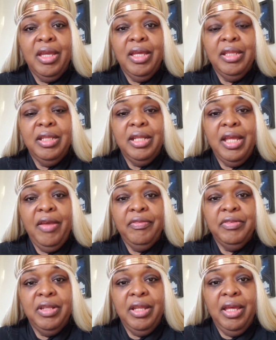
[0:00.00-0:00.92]
And then
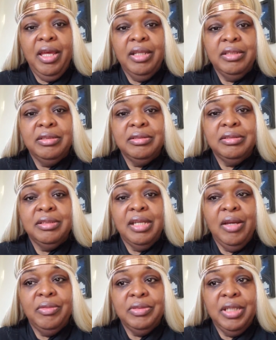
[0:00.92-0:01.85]
after that,
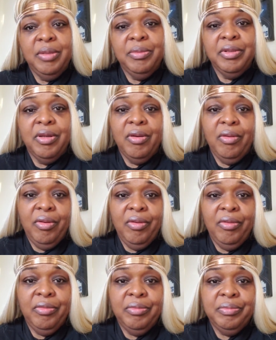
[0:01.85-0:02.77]
I was able to go
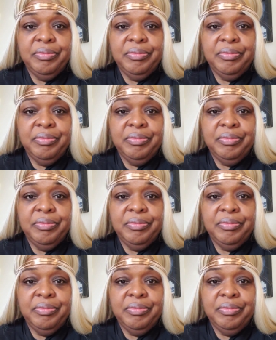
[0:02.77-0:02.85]
home.